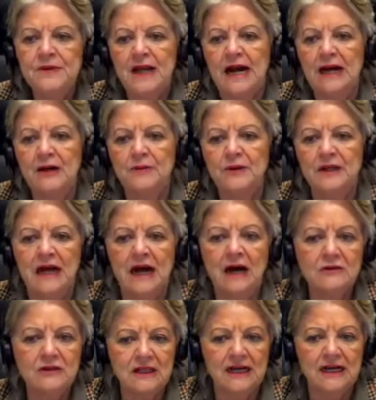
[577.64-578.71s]
I will
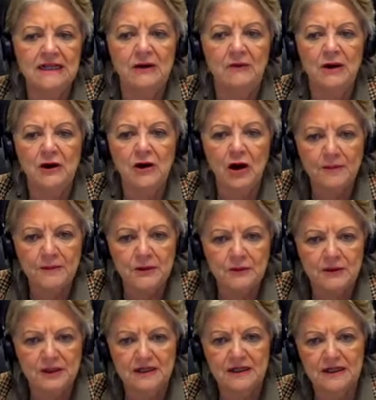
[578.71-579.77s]
outline our common
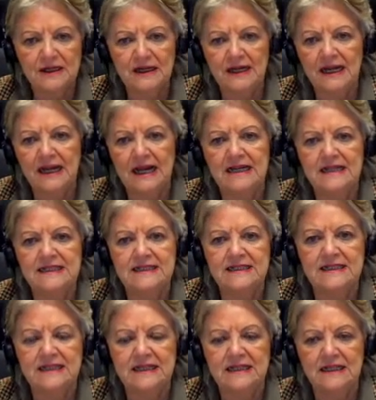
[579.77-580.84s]
work as
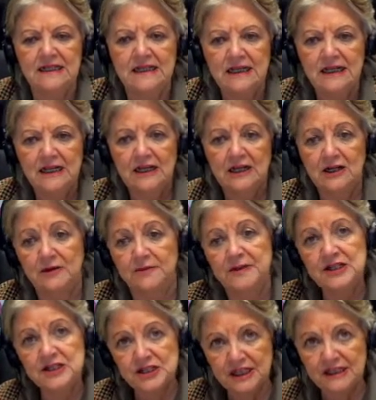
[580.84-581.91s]
a
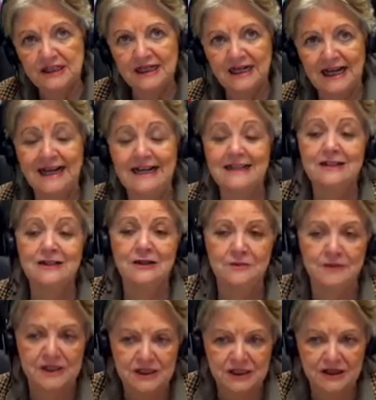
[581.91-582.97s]
Commission and
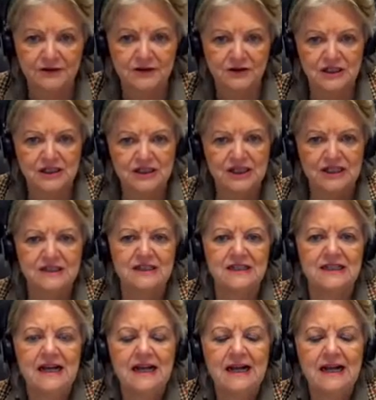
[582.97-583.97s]
Committee of the Regions,